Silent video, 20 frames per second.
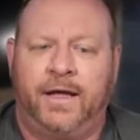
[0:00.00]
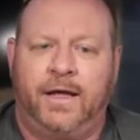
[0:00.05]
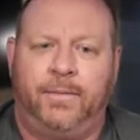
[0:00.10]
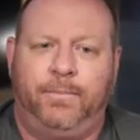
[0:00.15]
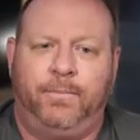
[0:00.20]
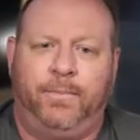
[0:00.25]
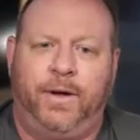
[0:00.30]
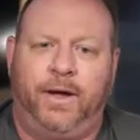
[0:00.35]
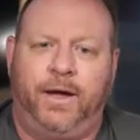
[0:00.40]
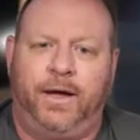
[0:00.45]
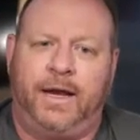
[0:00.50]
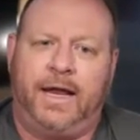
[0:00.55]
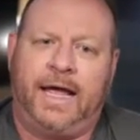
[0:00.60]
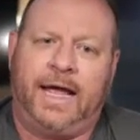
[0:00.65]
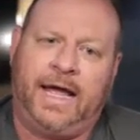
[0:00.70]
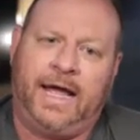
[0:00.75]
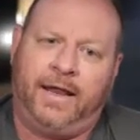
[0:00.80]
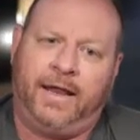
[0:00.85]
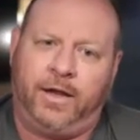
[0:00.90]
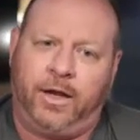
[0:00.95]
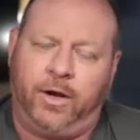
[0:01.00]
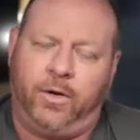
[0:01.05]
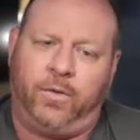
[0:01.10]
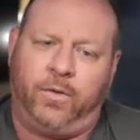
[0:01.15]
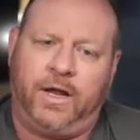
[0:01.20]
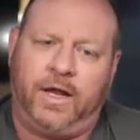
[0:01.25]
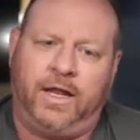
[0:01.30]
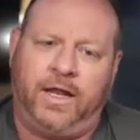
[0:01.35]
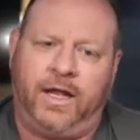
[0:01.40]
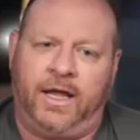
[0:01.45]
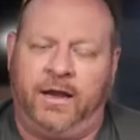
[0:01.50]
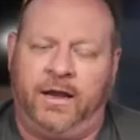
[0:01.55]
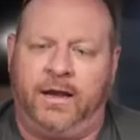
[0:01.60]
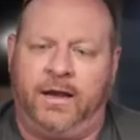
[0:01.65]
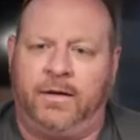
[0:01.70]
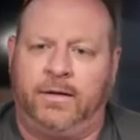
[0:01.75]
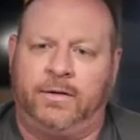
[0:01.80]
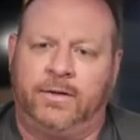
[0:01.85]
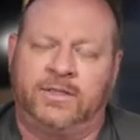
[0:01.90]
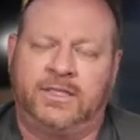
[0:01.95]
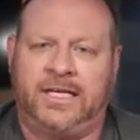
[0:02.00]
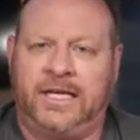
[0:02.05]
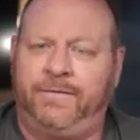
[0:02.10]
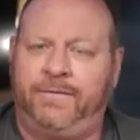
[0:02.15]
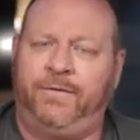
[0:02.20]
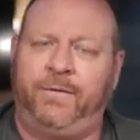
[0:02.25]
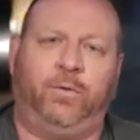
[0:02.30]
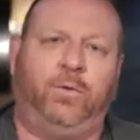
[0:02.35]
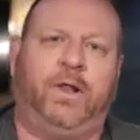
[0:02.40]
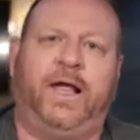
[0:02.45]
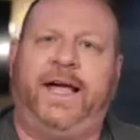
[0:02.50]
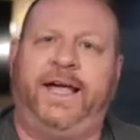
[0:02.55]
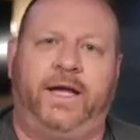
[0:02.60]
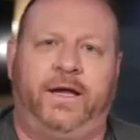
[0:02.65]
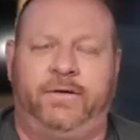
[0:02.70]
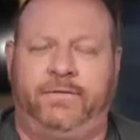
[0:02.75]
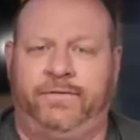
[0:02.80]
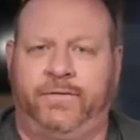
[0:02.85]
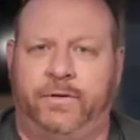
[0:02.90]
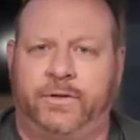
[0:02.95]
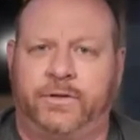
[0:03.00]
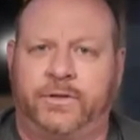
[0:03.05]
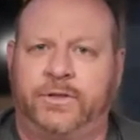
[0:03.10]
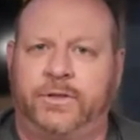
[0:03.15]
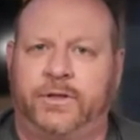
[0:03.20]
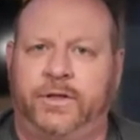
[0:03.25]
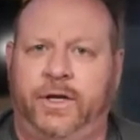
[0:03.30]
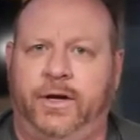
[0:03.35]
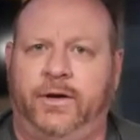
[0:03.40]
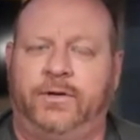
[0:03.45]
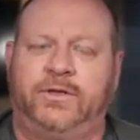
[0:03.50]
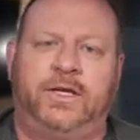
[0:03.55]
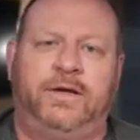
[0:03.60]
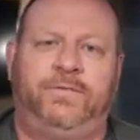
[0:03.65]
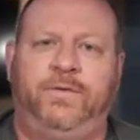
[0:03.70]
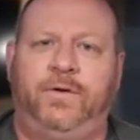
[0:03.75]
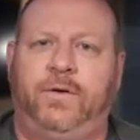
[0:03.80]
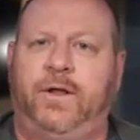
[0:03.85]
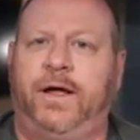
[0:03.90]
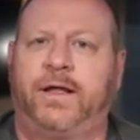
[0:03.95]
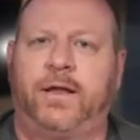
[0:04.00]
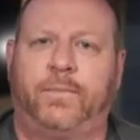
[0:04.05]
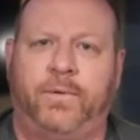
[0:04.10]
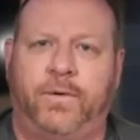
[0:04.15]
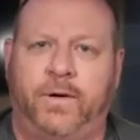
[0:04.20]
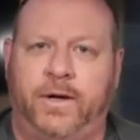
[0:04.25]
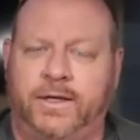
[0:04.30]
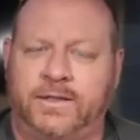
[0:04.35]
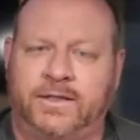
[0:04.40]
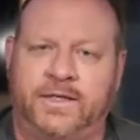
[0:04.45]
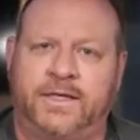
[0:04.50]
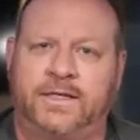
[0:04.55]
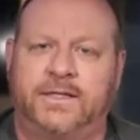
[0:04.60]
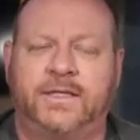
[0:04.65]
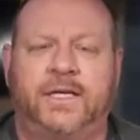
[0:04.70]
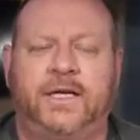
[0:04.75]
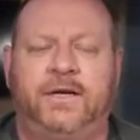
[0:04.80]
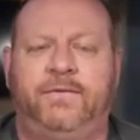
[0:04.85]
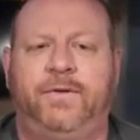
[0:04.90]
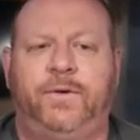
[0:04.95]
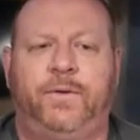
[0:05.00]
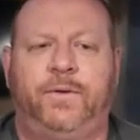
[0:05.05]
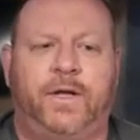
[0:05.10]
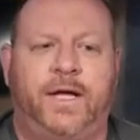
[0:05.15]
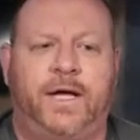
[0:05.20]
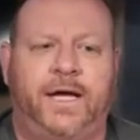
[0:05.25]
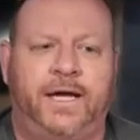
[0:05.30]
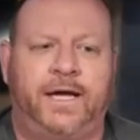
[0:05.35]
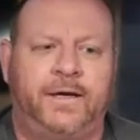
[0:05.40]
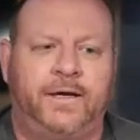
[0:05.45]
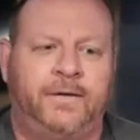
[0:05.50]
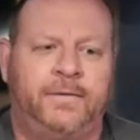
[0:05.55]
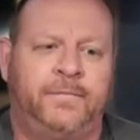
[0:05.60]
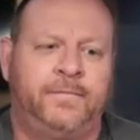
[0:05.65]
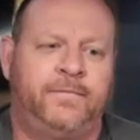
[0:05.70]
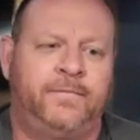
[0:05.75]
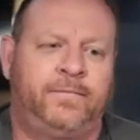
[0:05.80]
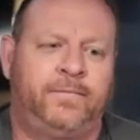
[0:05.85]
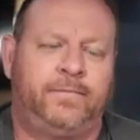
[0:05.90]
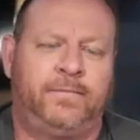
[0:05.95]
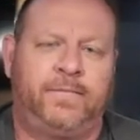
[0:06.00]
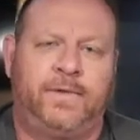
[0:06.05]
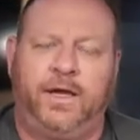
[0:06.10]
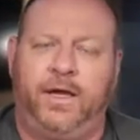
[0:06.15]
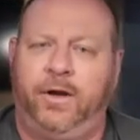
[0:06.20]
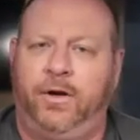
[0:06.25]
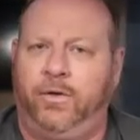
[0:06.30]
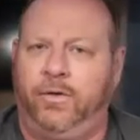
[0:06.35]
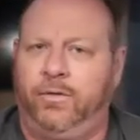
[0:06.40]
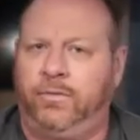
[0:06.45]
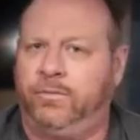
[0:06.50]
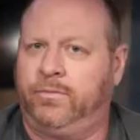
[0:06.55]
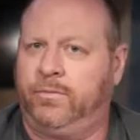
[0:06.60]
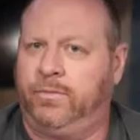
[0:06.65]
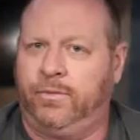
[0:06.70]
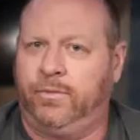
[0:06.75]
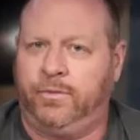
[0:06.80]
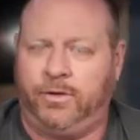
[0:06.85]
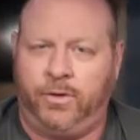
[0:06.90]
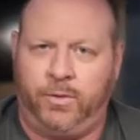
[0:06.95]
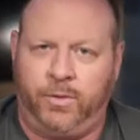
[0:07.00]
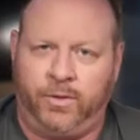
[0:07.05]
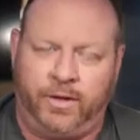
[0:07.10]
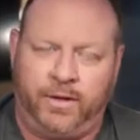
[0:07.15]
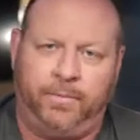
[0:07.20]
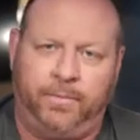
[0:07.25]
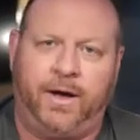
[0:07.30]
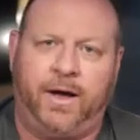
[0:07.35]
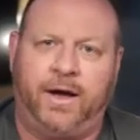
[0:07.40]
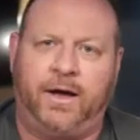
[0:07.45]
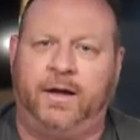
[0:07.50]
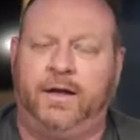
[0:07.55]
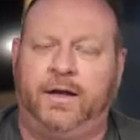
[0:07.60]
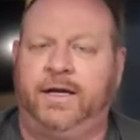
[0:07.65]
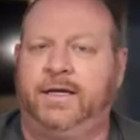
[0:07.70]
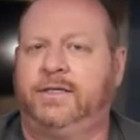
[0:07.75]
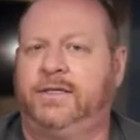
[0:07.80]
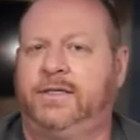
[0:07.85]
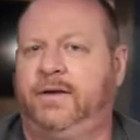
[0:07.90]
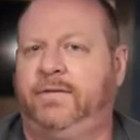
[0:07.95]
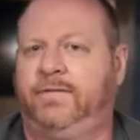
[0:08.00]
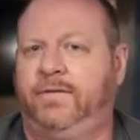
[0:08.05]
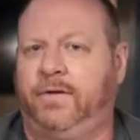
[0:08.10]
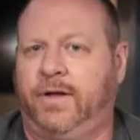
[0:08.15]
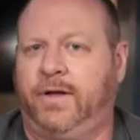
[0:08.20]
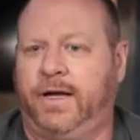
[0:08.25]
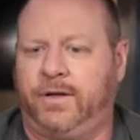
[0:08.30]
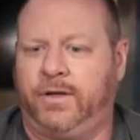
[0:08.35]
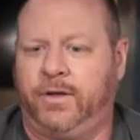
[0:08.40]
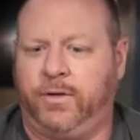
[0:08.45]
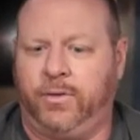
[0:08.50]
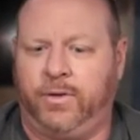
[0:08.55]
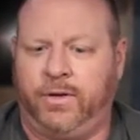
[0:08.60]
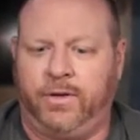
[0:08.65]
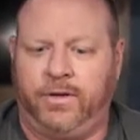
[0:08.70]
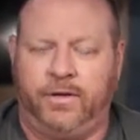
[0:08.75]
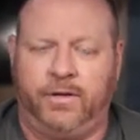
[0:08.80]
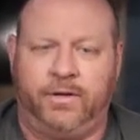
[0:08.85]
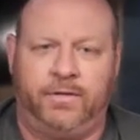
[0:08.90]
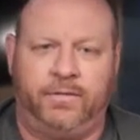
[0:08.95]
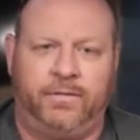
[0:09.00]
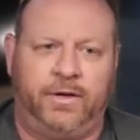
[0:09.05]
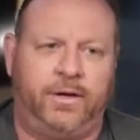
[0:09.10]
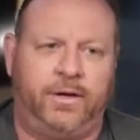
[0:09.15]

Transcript: But, and then see if you like it first, see if you like the process, see if you like, doing the bottling, see if you like doing the